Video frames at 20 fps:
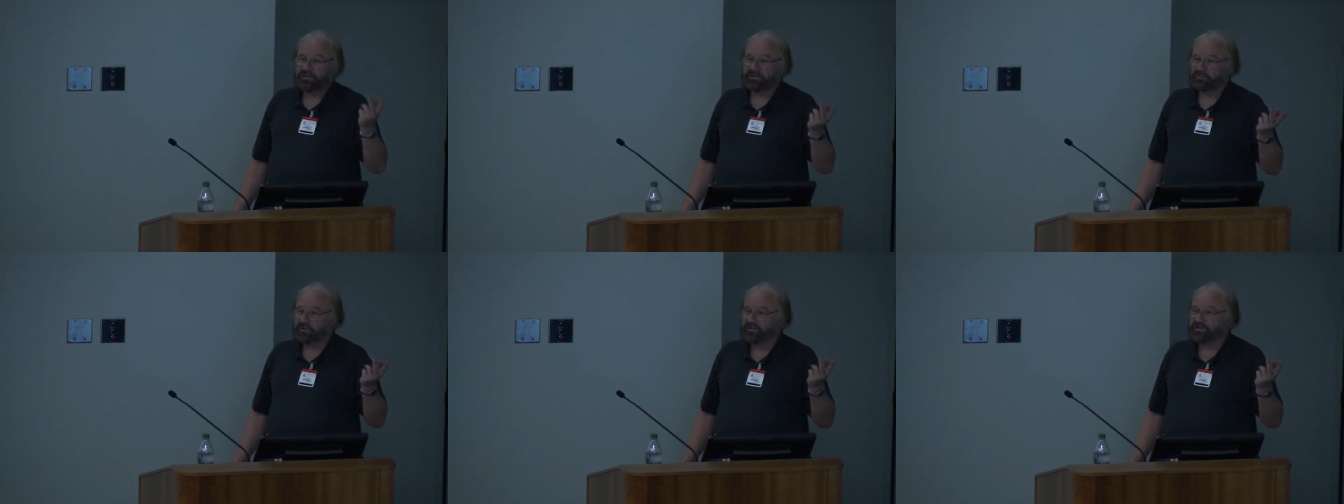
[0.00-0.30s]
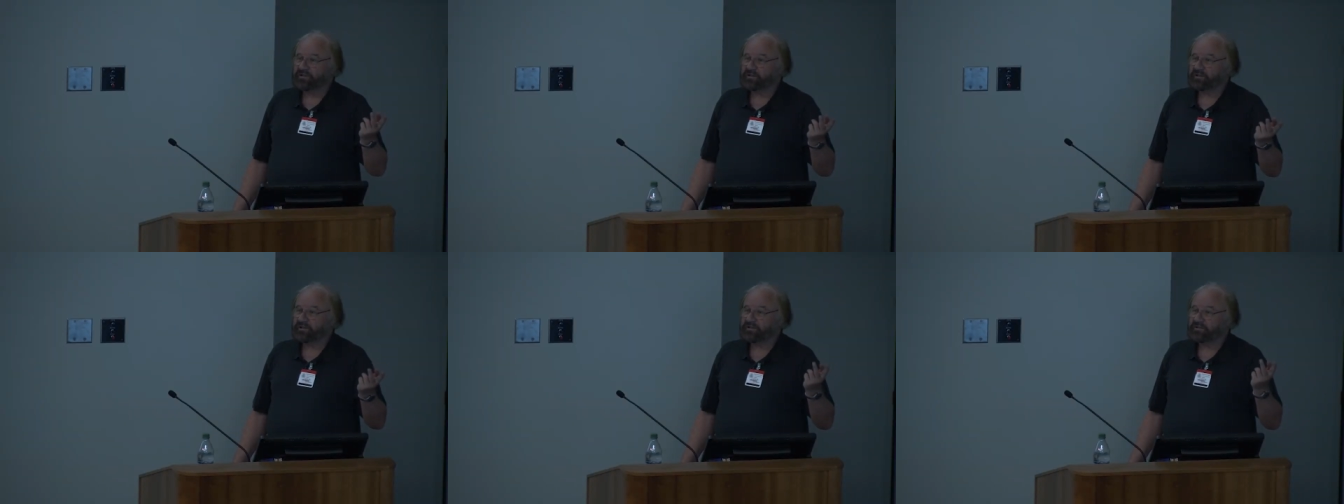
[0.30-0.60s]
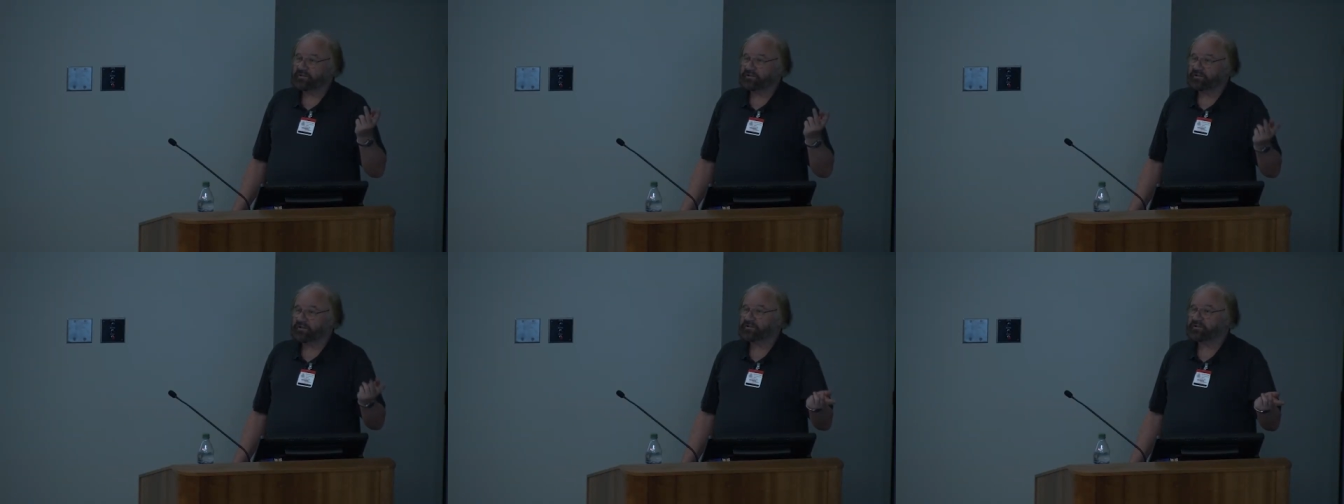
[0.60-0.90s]
there's recently a
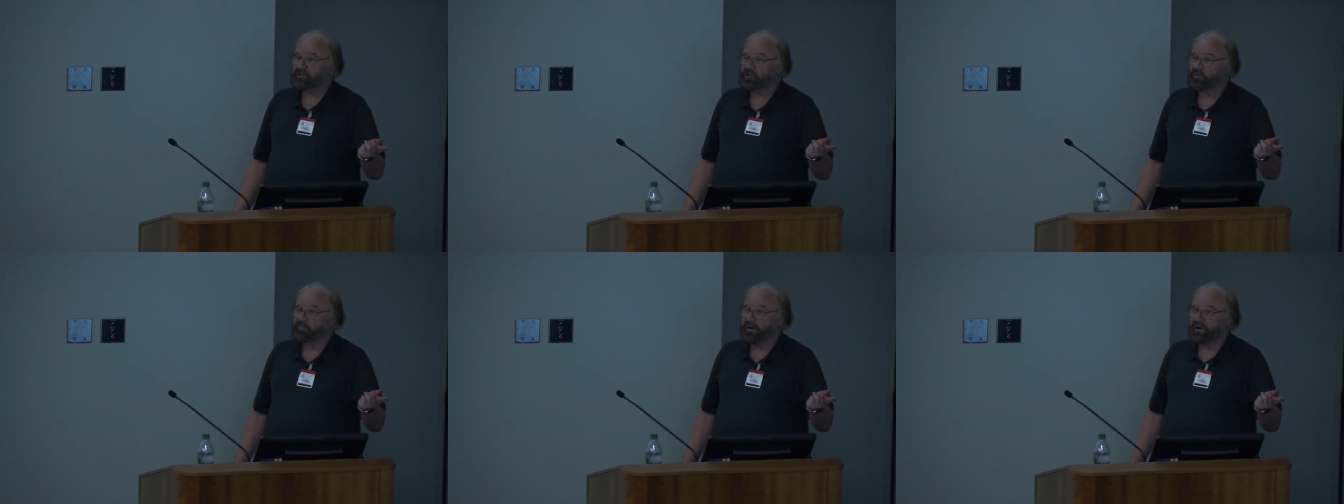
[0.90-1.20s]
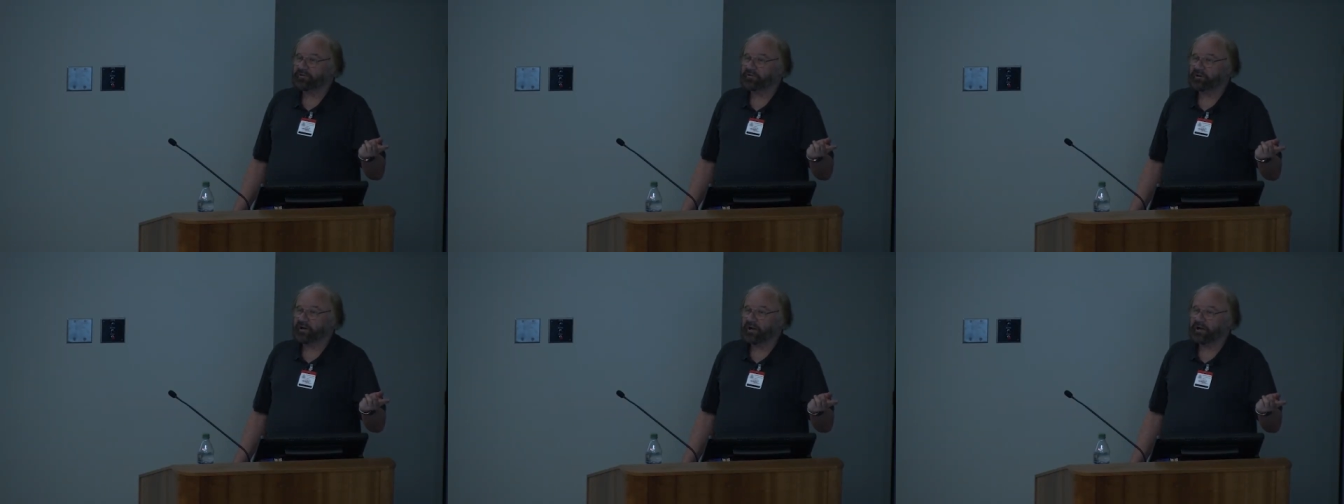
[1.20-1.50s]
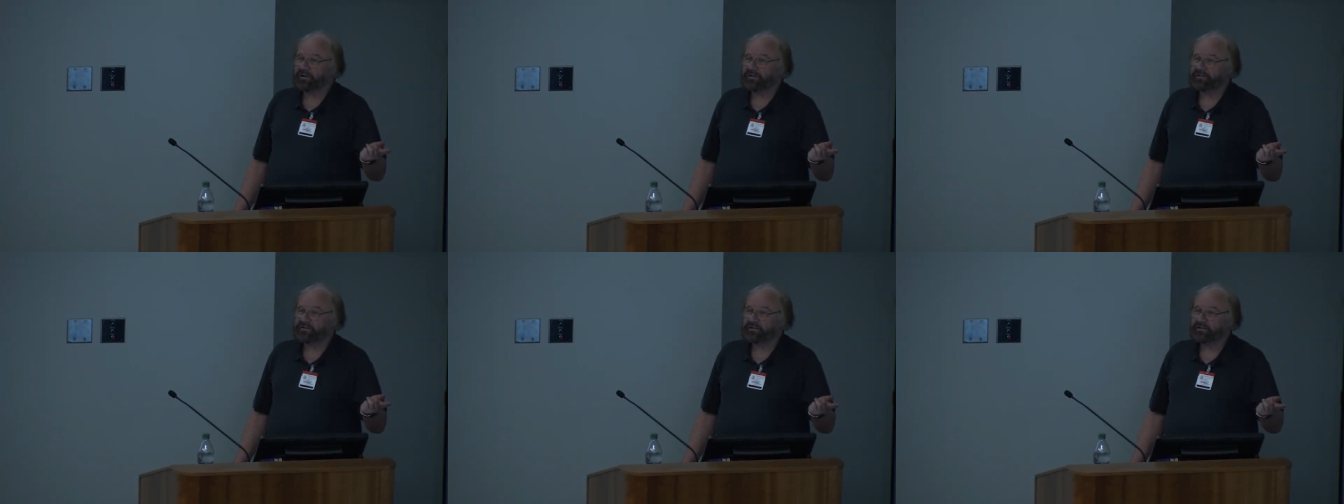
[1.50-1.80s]
statistical
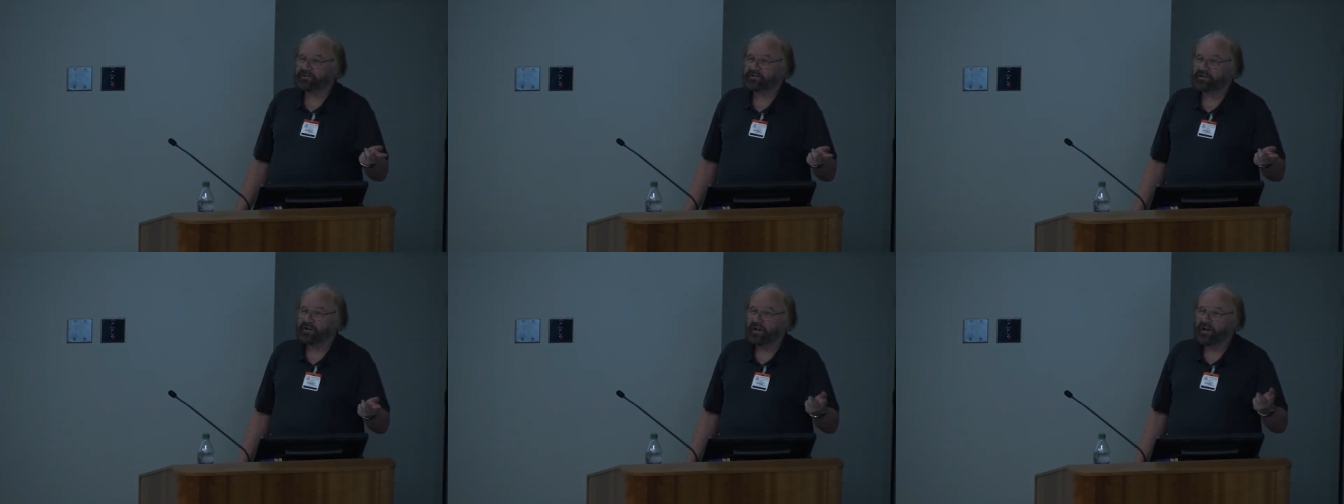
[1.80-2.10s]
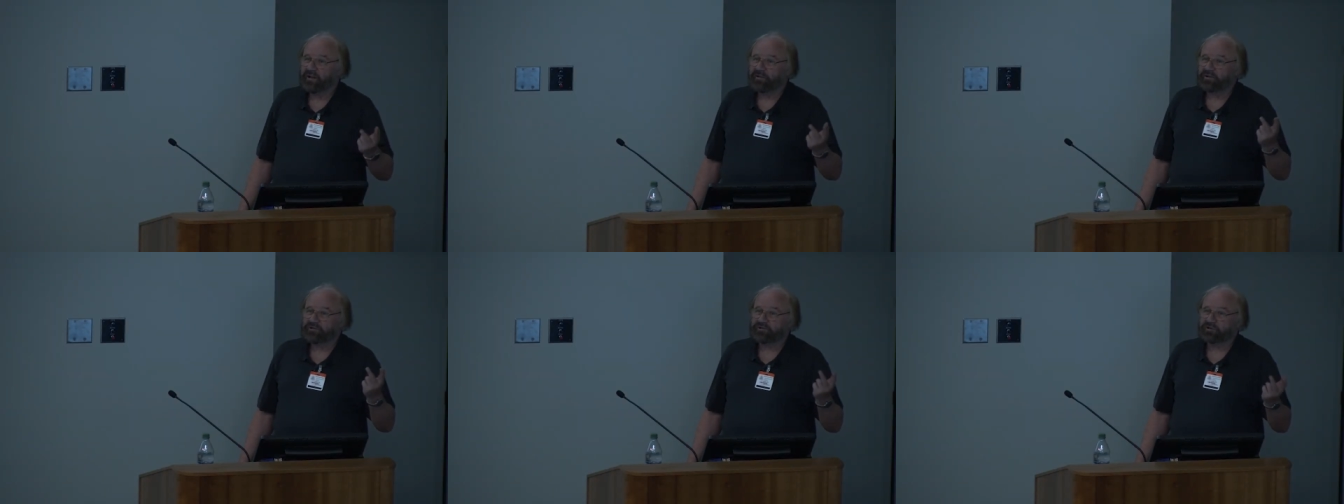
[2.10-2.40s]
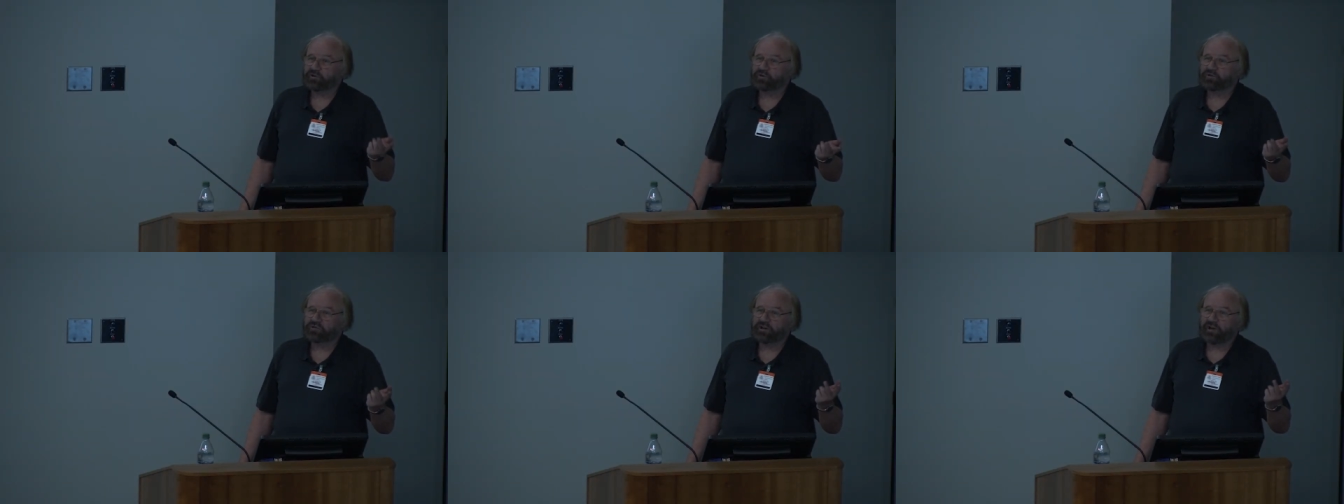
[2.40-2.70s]
meta-analysis. The
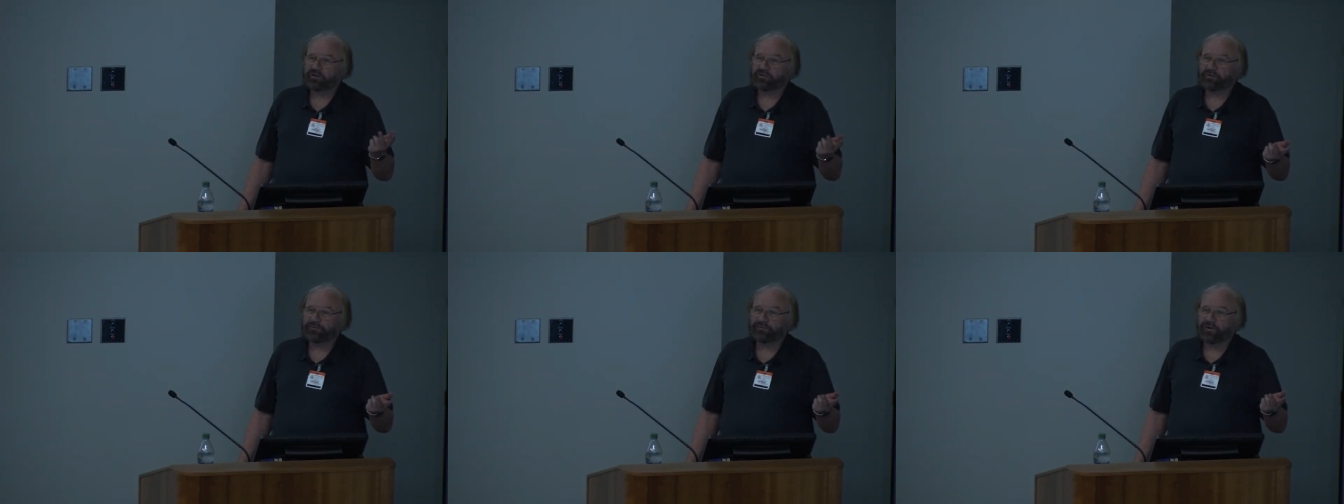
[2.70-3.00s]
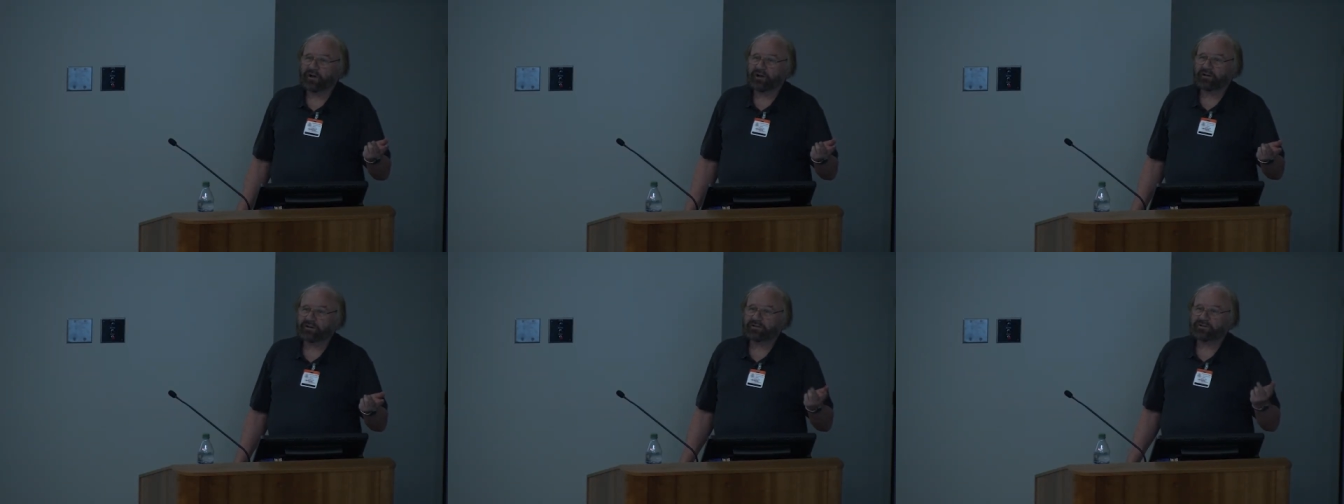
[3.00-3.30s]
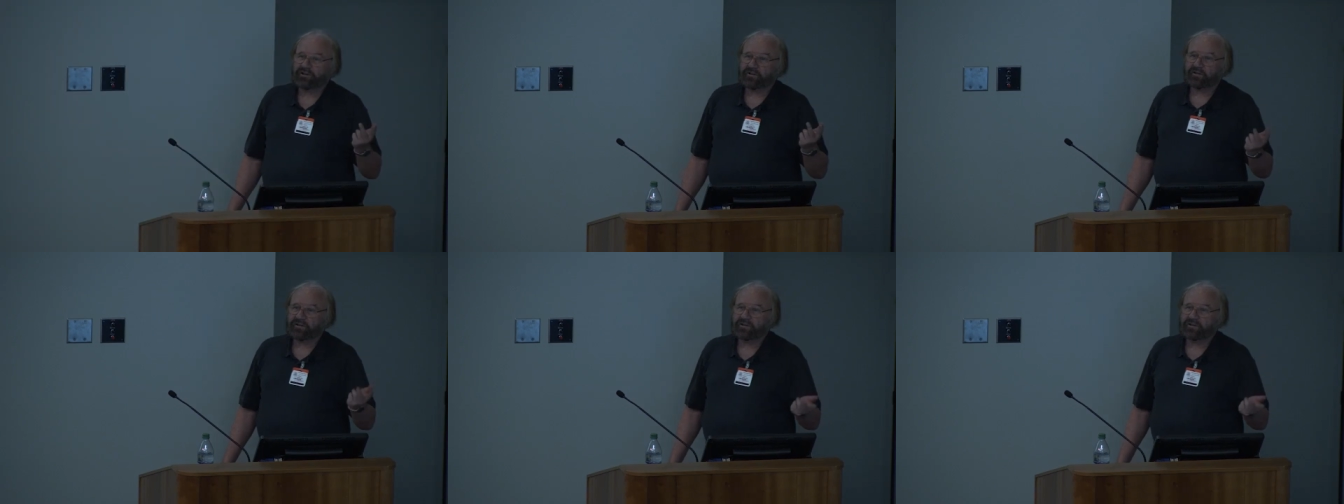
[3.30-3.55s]
two general findings are